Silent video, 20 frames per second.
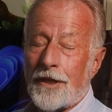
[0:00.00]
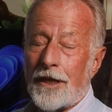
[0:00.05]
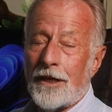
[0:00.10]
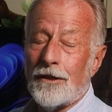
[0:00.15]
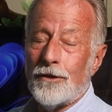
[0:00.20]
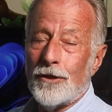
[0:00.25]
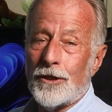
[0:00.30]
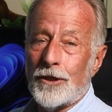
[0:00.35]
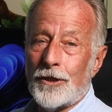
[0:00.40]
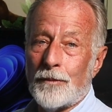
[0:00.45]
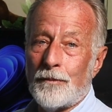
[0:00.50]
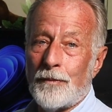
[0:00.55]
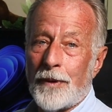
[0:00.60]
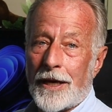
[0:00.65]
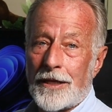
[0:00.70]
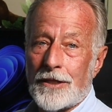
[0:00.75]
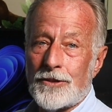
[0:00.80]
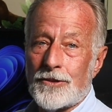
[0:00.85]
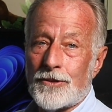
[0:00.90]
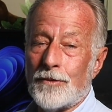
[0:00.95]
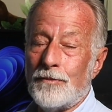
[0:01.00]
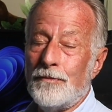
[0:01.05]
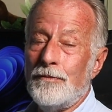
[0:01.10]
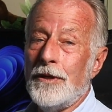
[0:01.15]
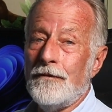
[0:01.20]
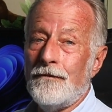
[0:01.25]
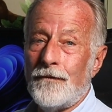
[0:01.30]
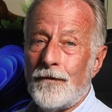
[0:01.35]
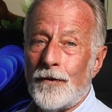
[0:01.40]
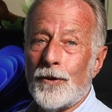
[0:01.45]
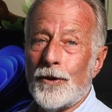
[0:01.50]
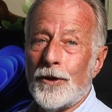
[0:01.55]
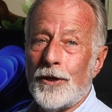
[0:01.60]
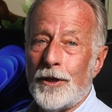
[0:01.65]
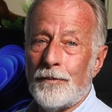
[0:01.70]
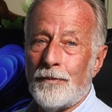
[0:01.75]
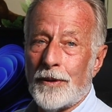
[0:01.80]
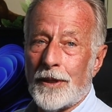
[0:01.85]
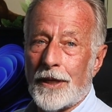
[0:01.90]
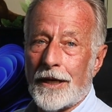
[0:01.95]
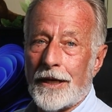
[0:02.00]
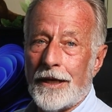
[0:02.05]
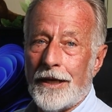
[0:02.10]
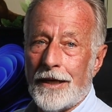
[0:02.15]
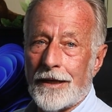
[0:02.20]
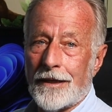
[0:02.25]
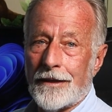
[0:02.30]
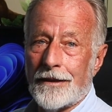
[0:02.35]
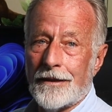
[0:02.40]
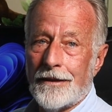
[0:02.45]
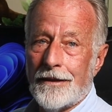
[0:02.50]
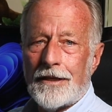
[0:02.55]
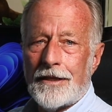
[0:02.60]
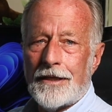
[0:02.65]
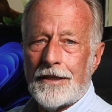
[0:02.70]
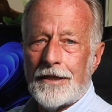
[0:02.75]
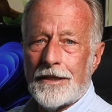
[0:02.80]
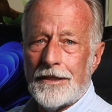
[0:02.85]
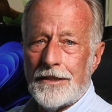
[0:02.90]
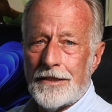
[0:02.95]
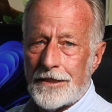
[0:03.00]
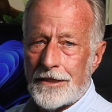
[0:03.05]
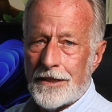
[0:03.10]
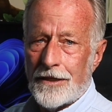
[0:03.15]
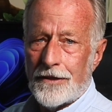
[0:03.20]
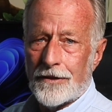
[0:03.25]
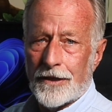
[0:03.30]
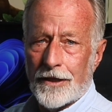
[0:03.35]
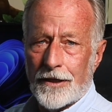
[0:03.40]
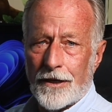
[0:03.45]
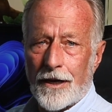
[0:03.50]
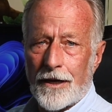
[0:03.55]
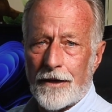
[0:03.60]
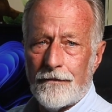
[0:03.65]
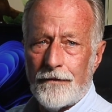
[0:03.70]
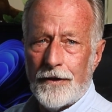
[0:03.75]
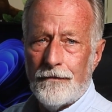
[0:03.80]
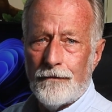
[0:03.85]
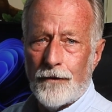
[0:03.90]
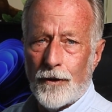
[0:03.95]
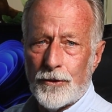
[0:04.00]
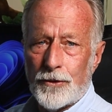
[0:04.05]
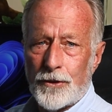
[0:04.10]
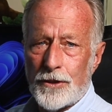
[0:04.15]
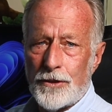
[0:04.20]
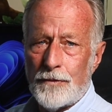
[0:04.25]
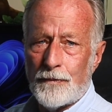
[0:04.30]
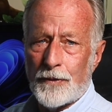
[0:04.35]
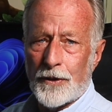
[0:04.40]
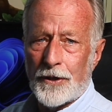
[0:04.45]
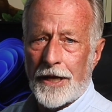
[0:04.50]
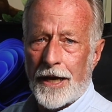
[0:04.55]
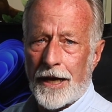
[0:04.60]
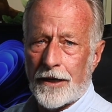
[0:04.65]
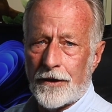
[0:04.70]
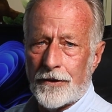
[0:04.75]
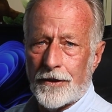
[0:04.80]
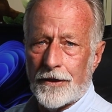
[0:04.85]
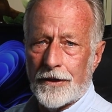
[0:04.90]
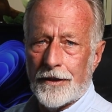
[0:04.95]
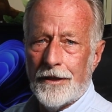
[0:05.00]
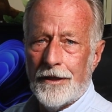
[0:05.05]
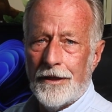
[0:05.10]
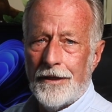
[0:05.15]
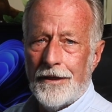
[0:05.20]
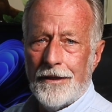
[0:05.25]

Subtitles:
Take a look at the pedestal before you plug in. Consider an RV voltage protector.